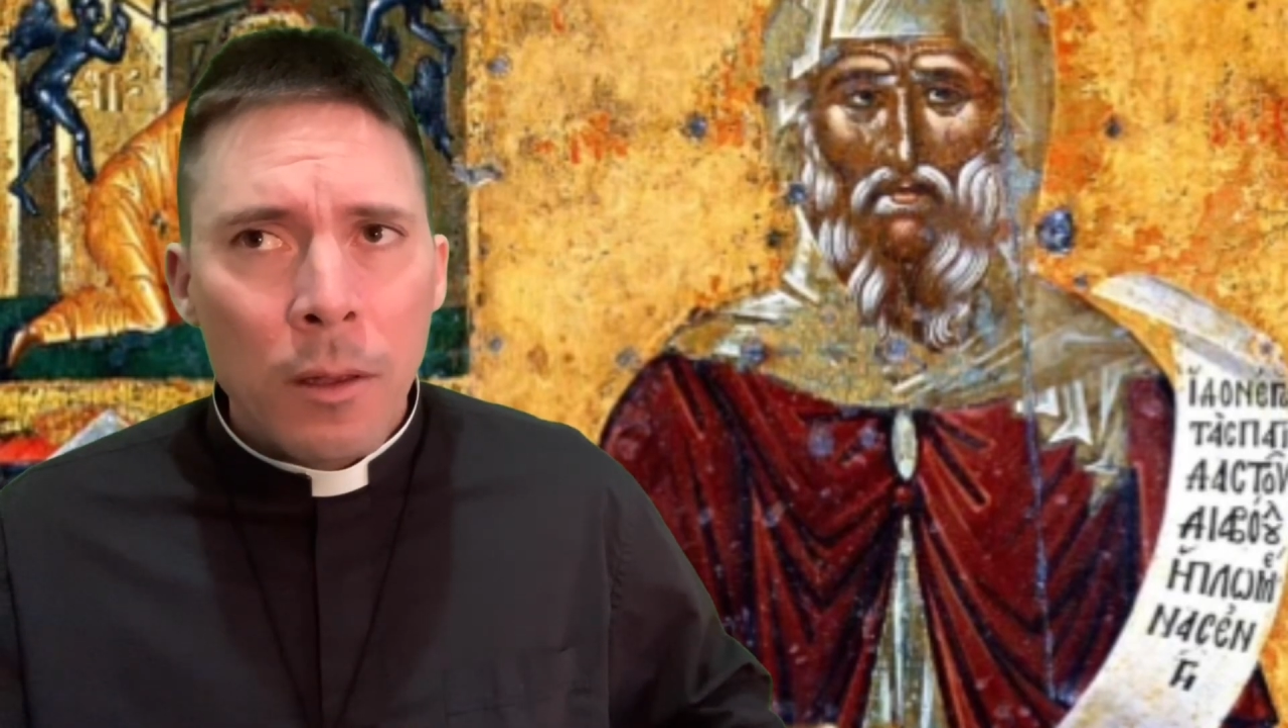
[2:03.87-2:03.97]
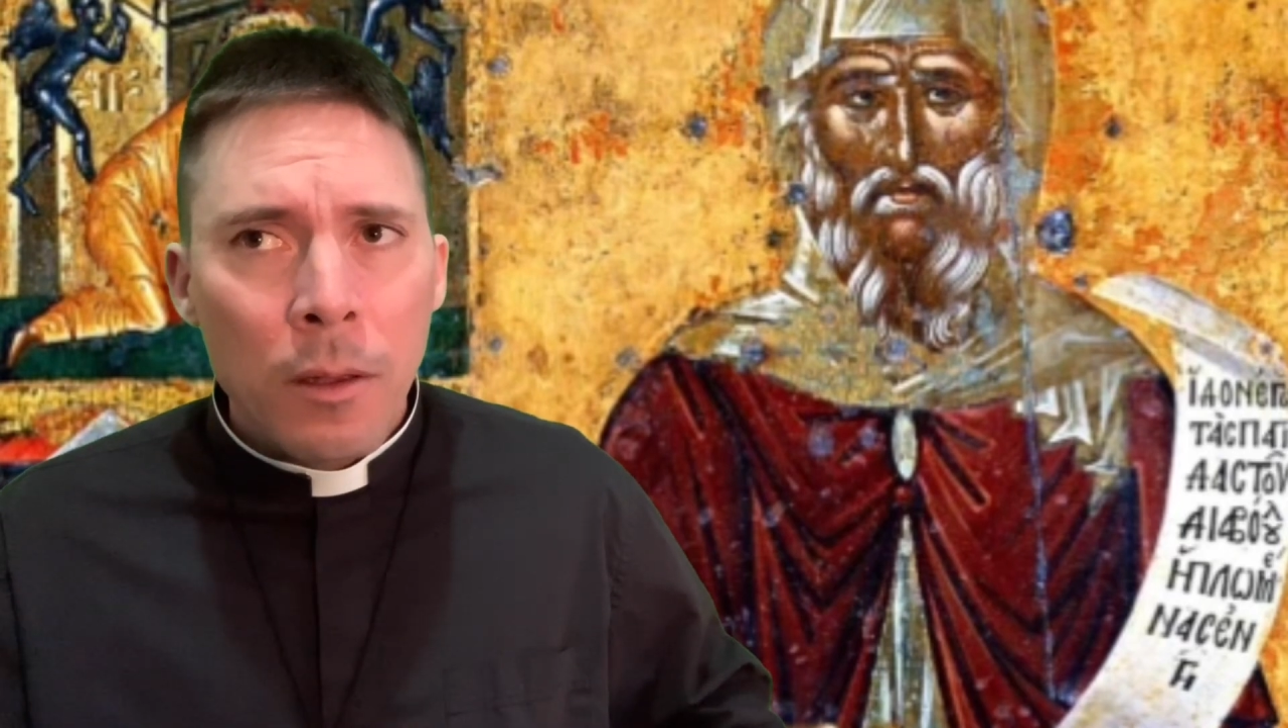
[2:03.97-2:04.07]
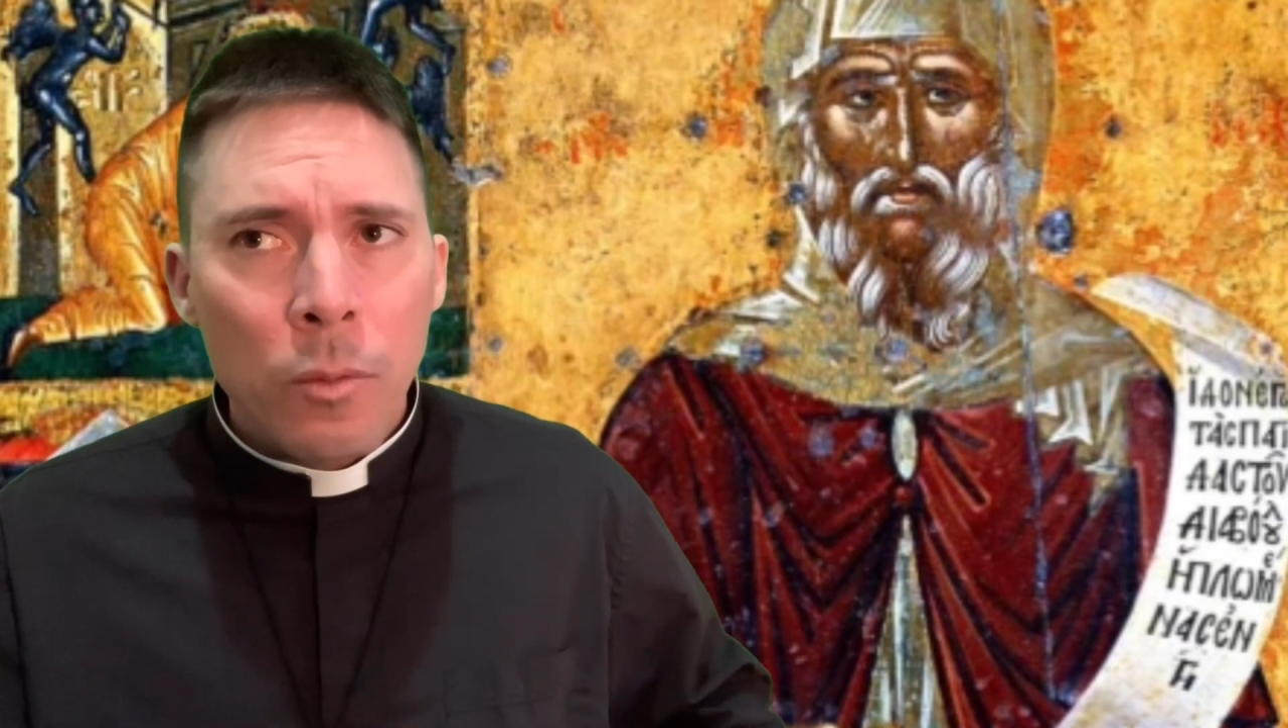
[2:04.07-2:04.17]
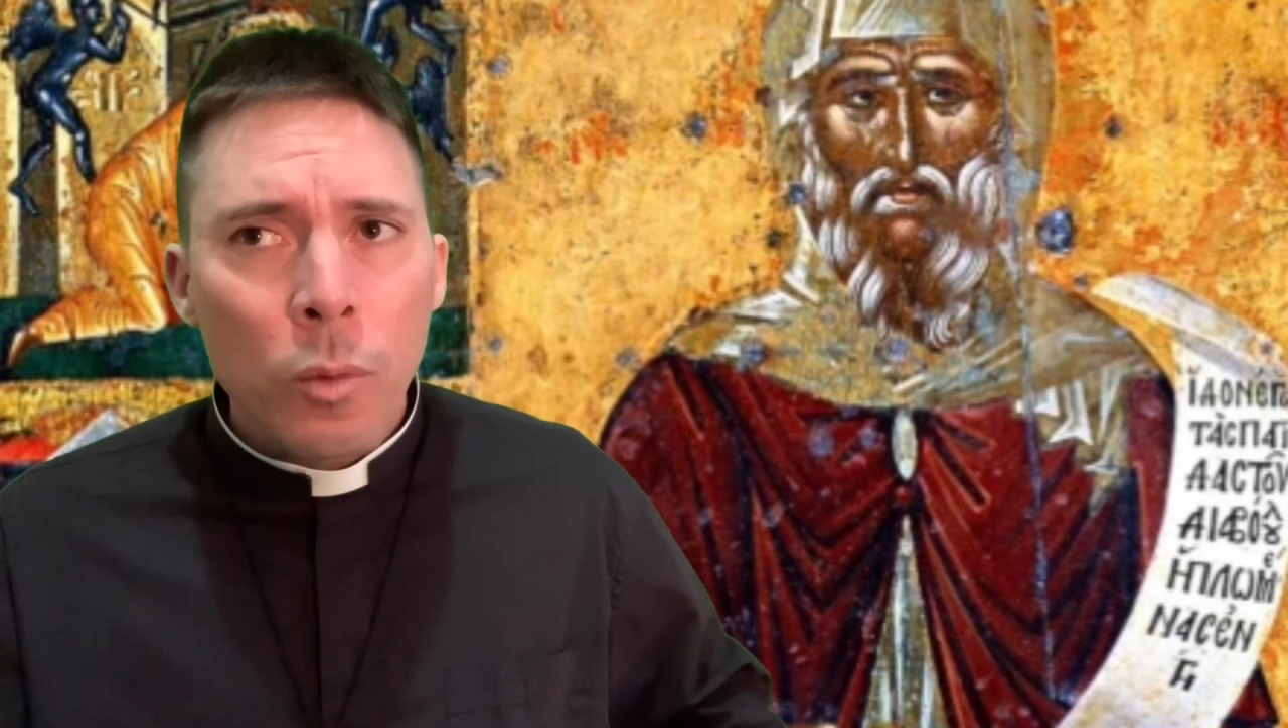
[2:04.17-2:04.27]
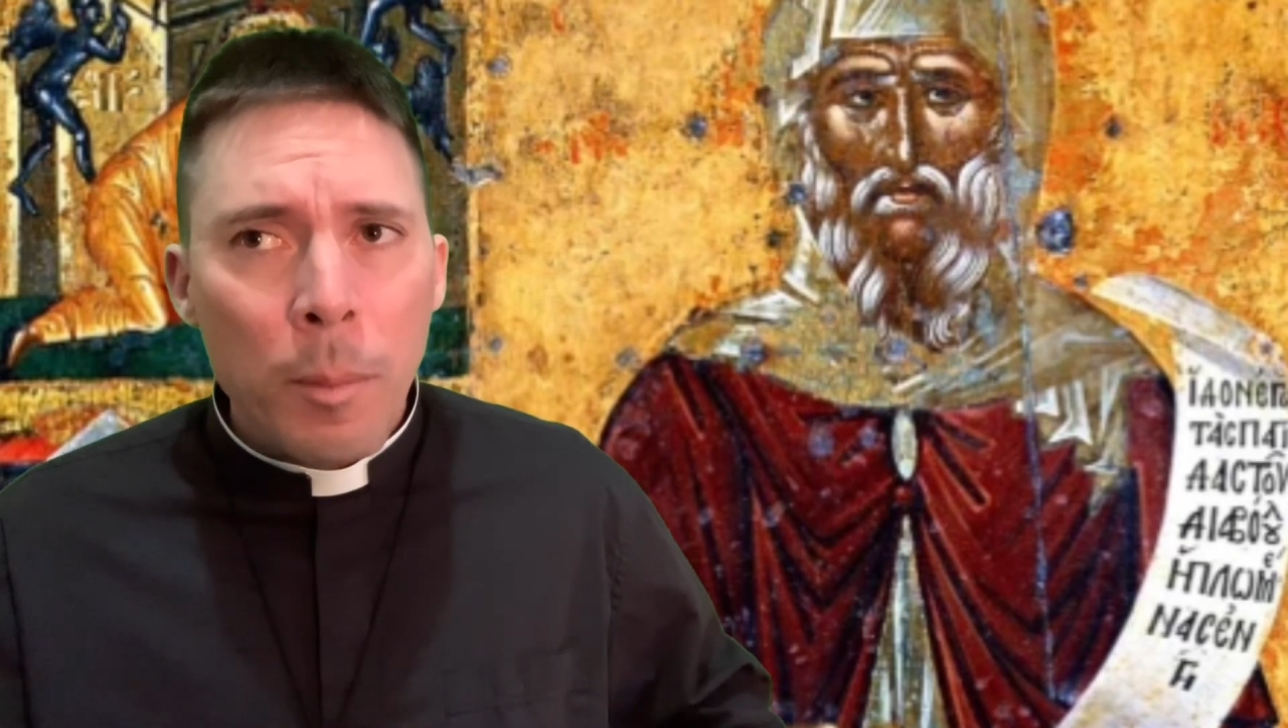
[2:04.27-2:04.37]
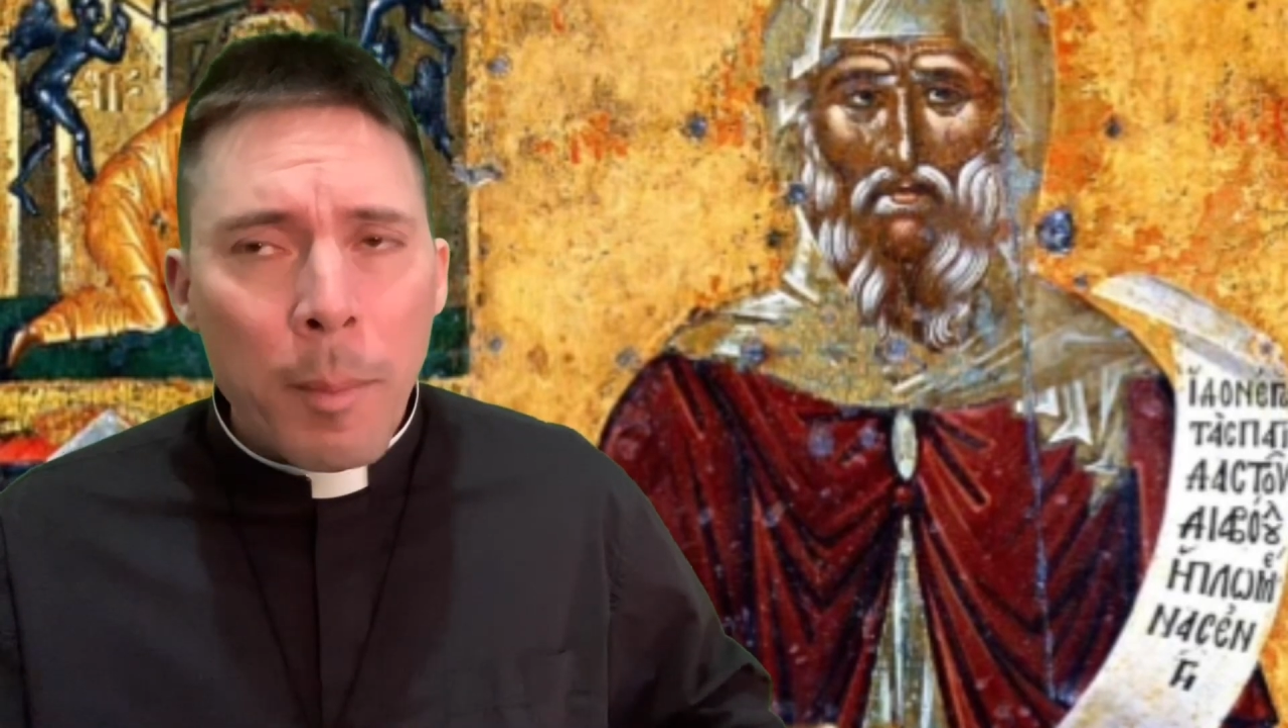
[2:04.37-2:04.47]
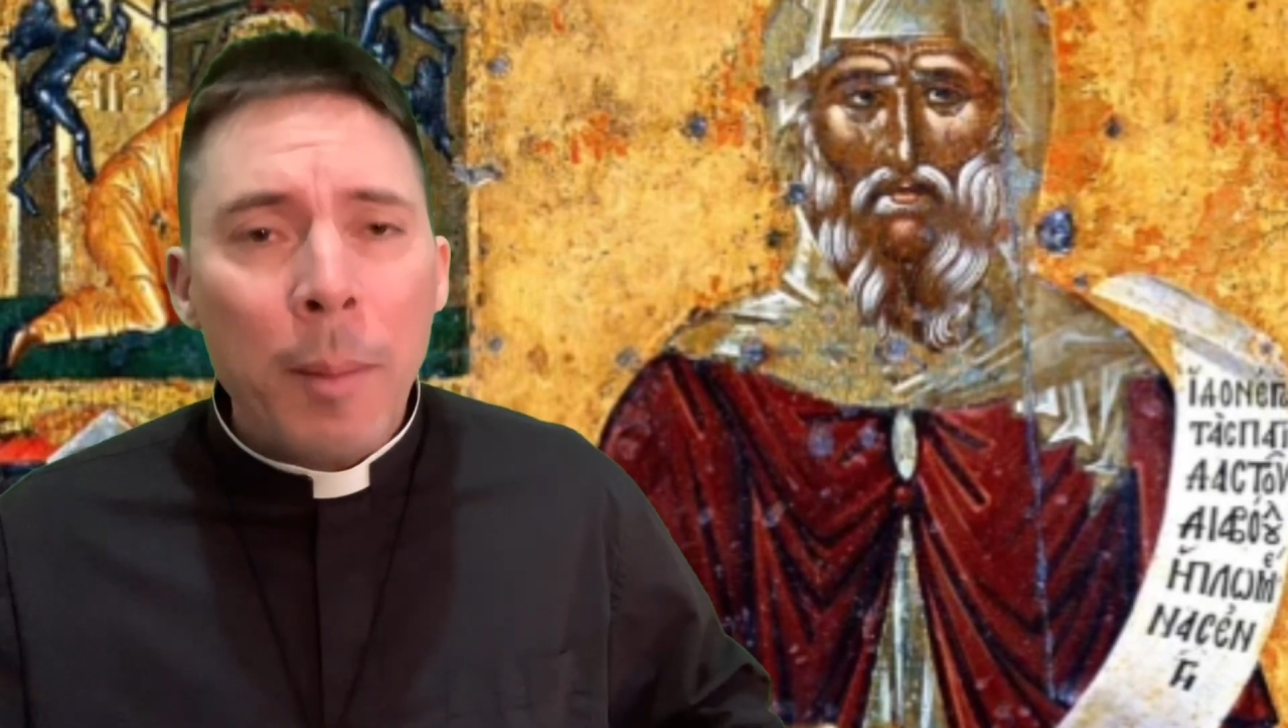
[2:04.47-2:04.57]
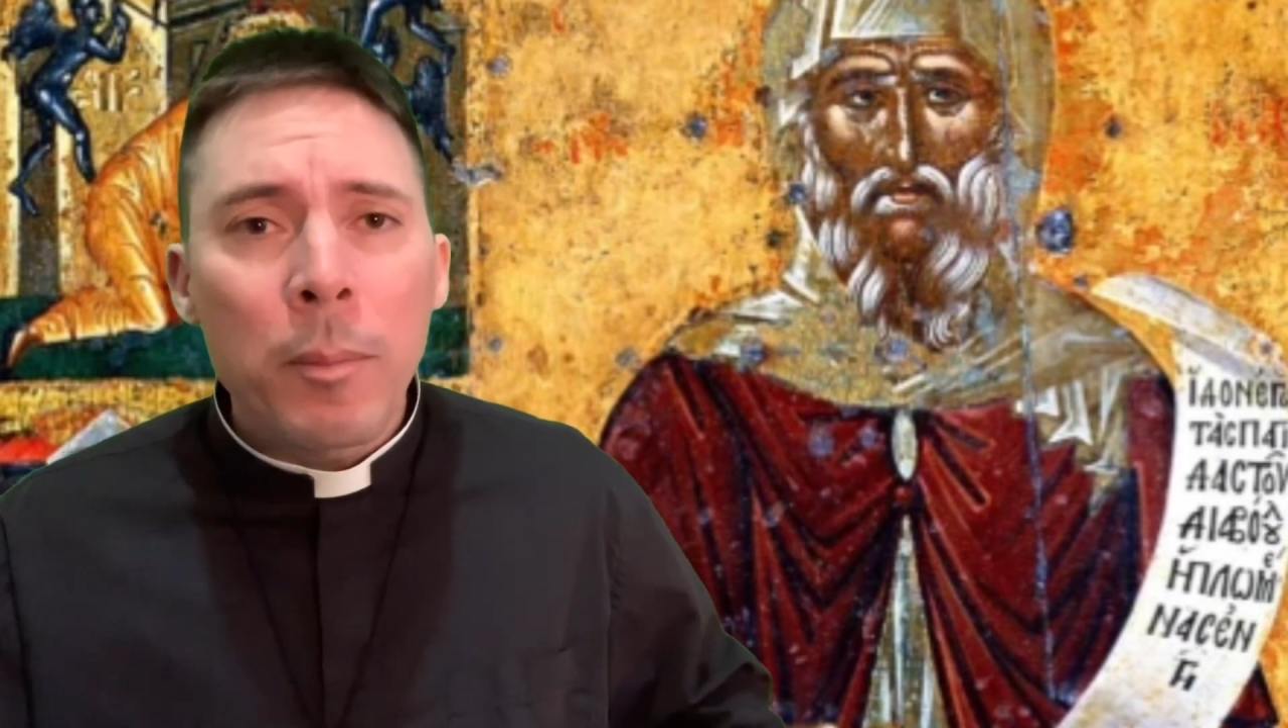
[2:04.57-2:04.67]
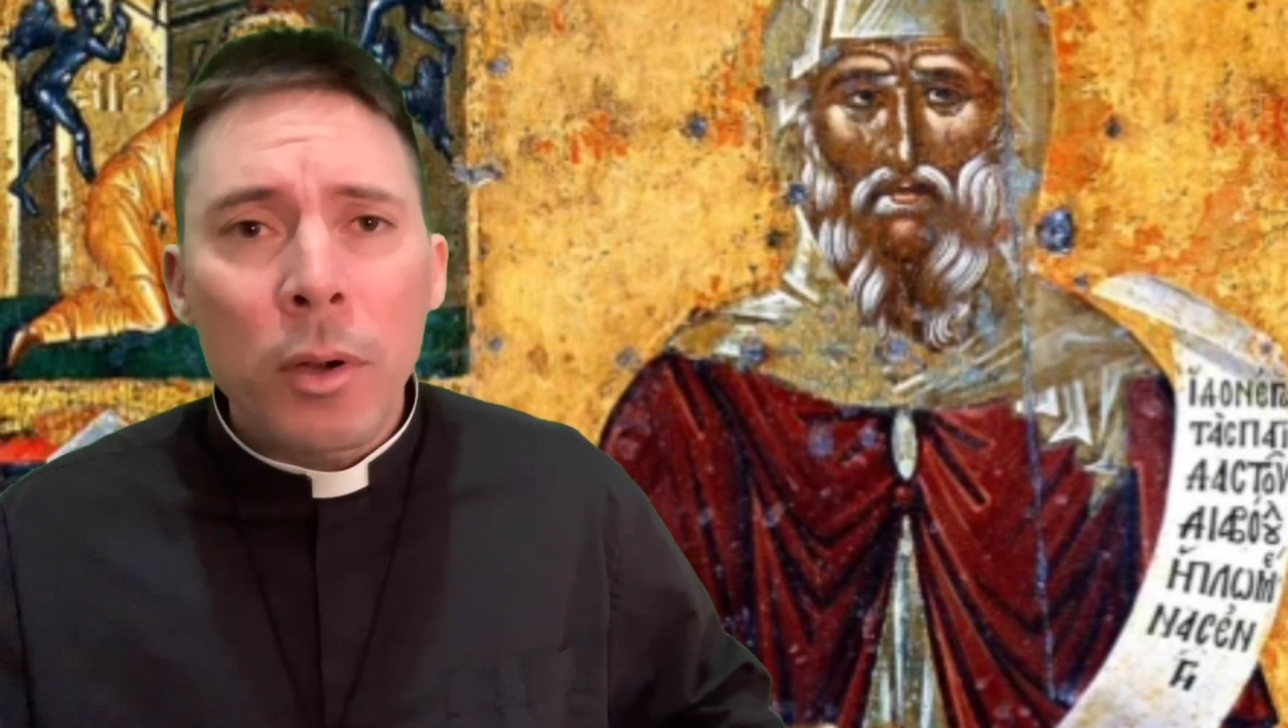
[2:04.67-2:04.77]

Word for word: Remember